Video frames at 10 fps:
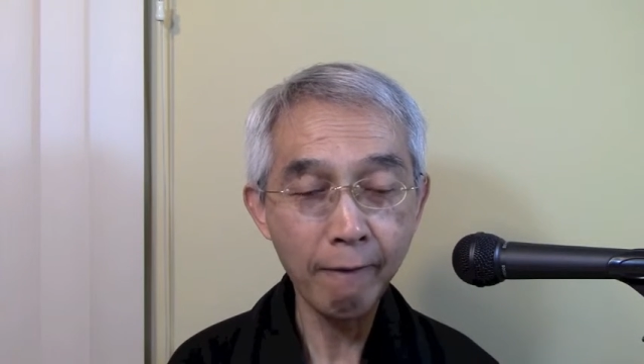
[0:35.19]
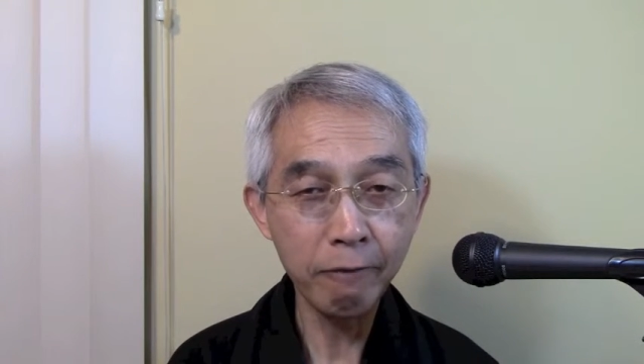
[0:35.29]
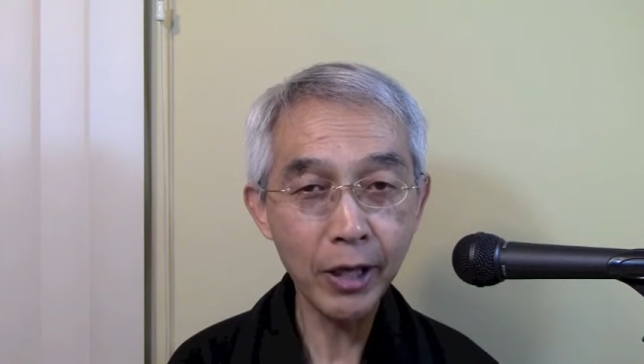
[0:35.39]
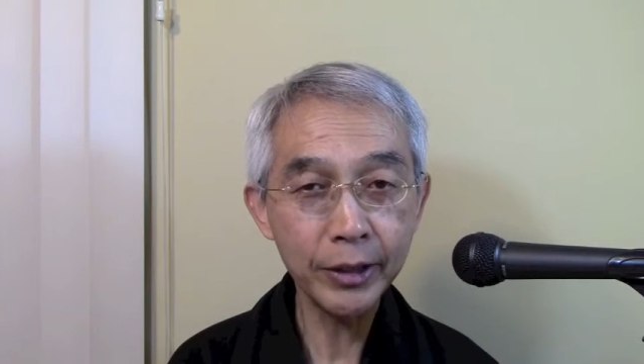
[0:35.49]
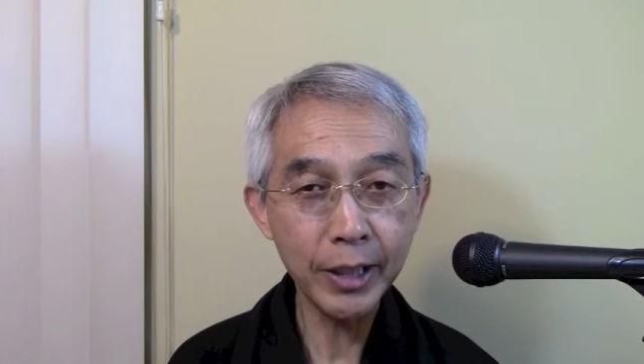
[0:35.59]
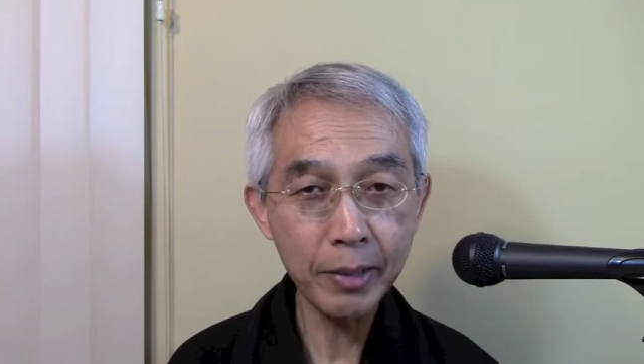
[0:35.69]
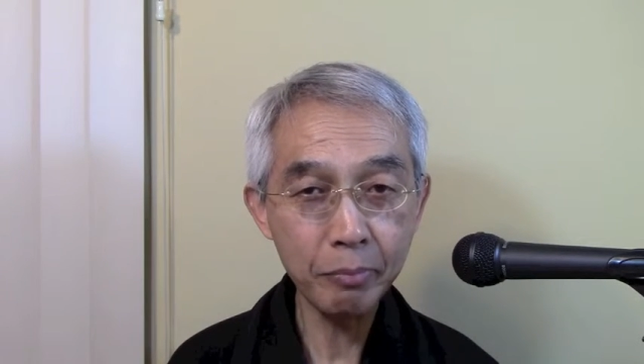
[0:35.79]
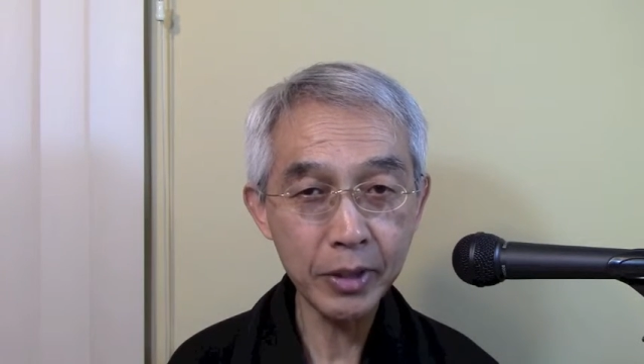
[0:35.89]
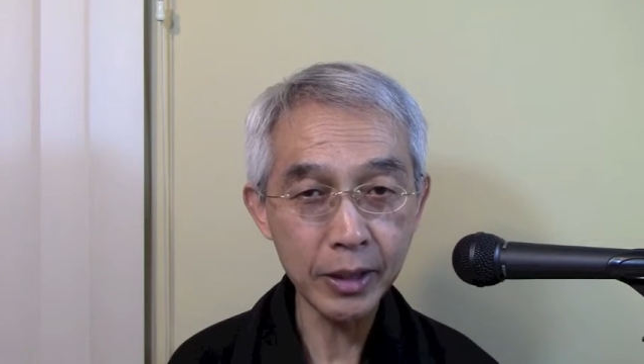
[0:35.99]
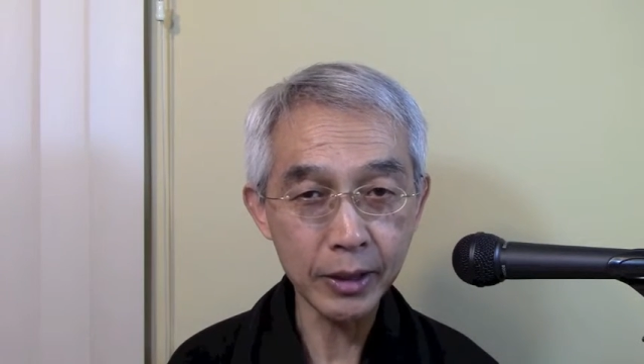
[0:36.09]
for
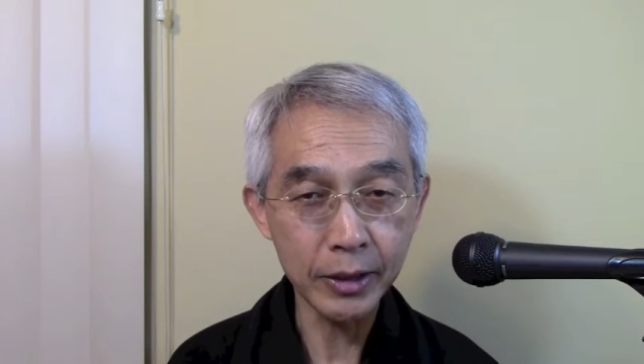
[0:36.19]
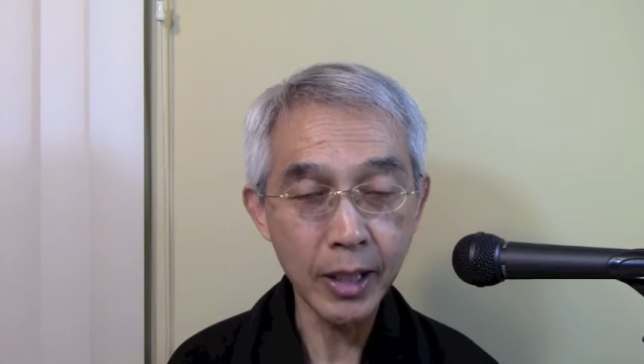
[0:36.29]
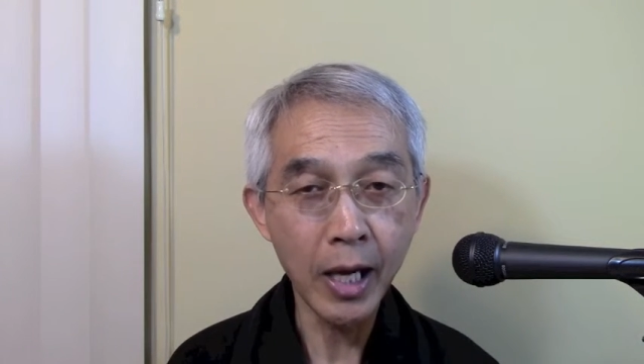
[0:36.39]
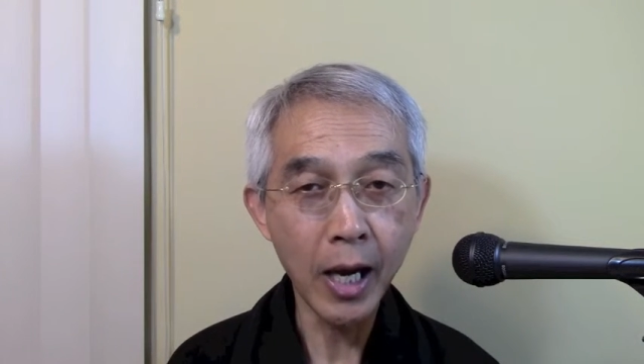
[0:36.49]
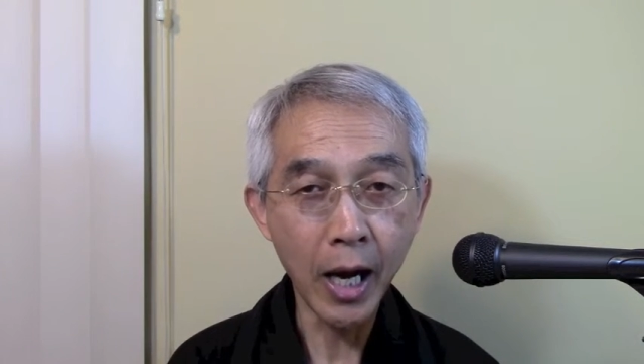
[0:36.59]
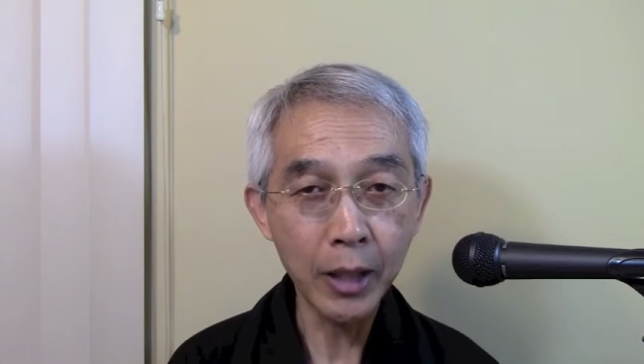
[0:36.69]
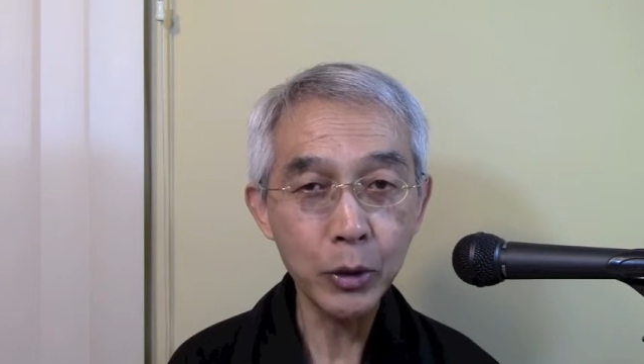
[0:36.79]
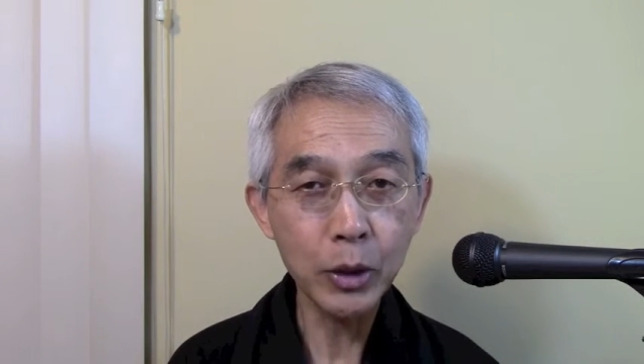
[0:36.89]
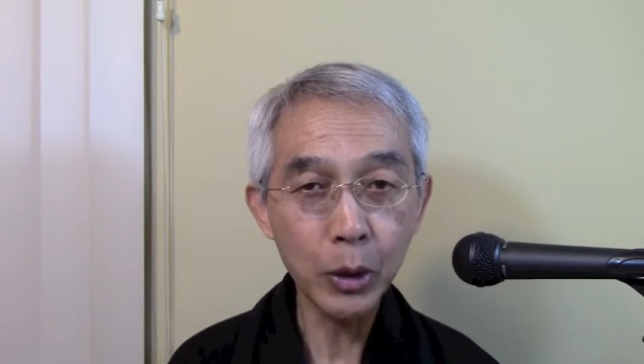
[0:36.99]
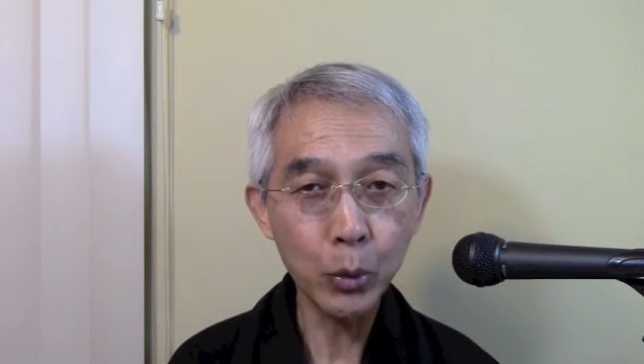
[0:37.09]
10 minutes at
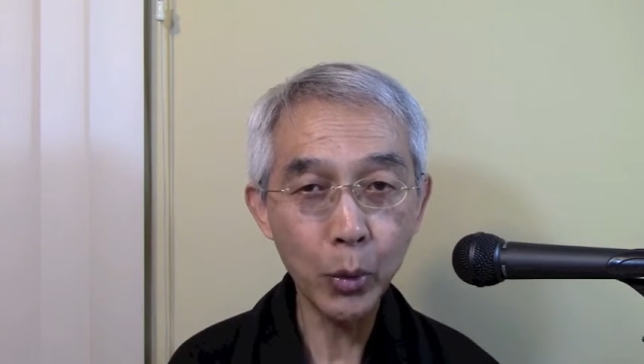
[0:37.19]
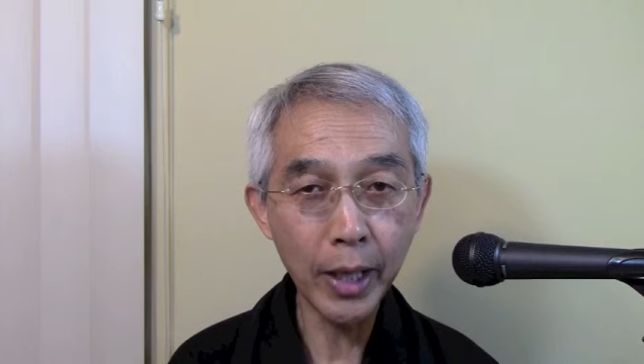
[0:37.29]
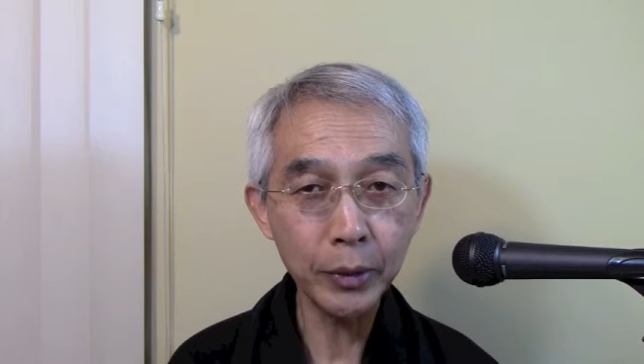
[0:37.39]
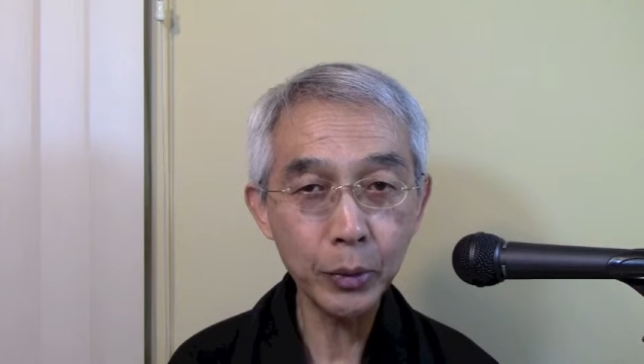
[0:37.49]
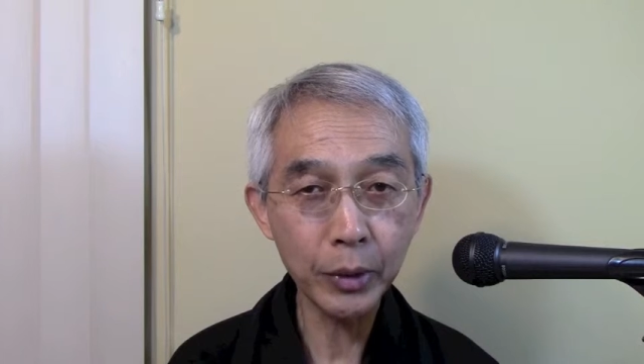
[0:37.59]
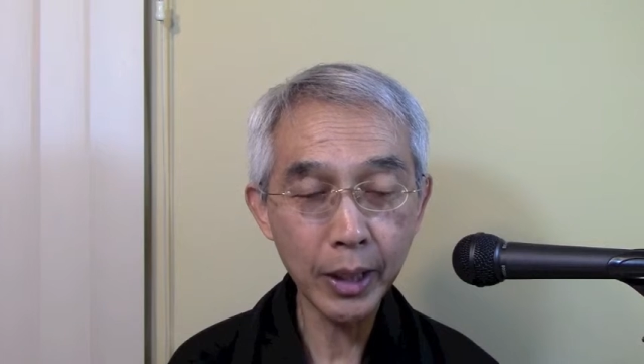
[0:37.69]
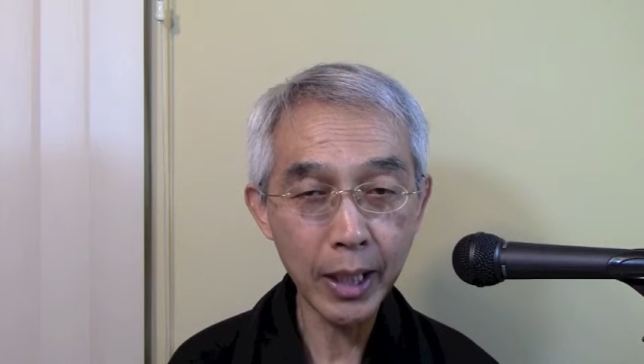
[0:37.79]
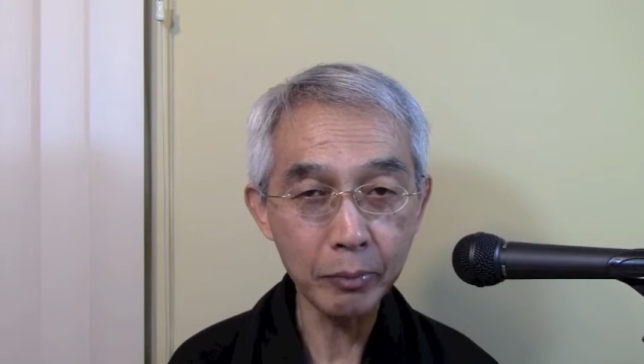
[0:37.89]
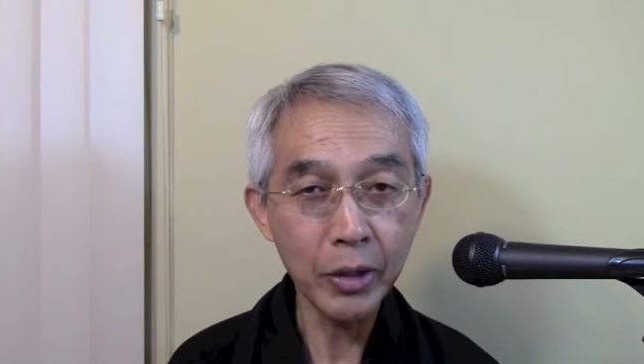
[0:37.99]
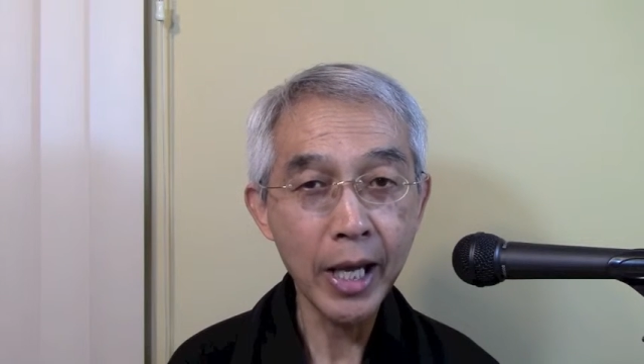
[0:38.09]
the quiet
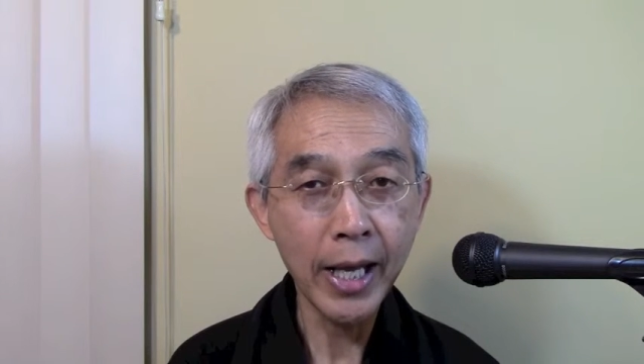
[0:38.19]
time